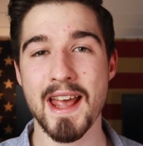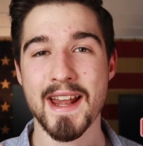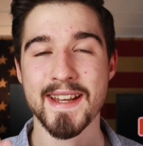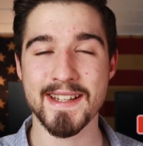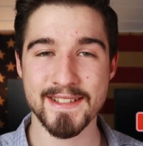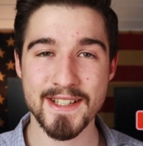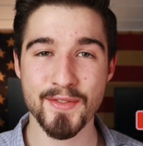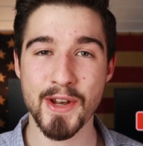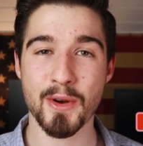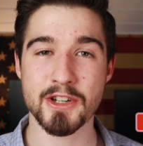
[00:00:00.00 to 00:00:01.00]
And in this
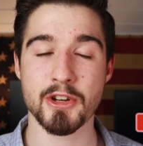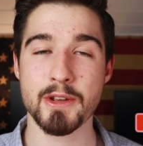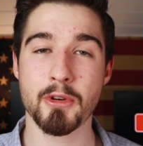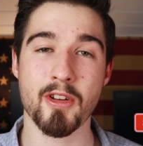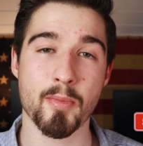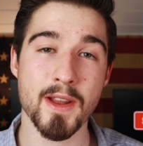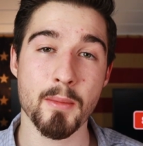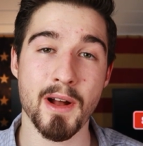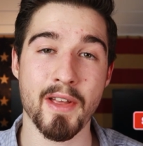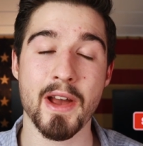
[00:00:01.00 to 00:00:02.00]
video actually we're going to speak
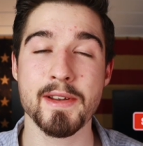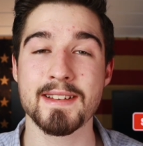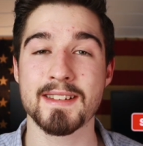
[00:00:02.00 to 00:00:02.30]
about how you can